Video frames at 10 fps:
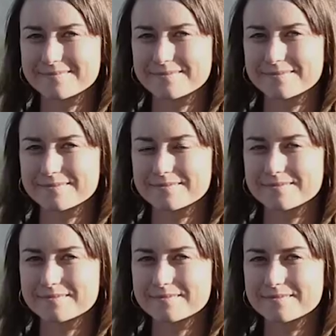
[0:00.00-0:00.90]

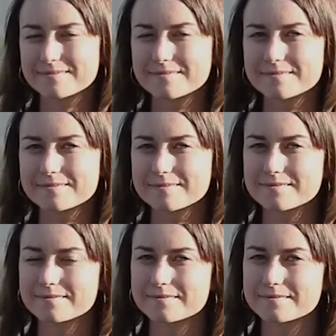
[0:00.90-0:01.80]

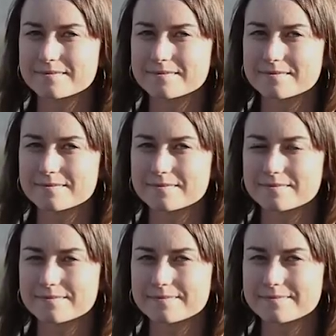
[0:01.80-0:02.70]

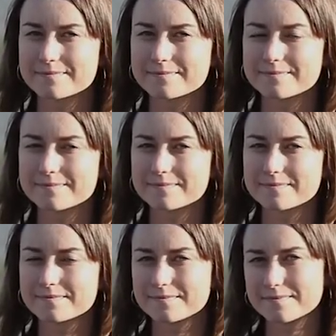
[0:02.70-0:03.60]

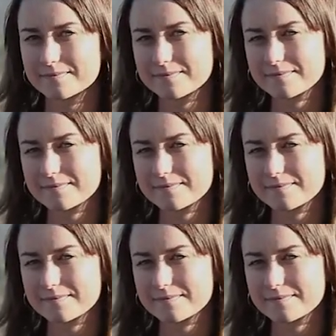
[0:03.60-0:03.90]
This person isn't speaking.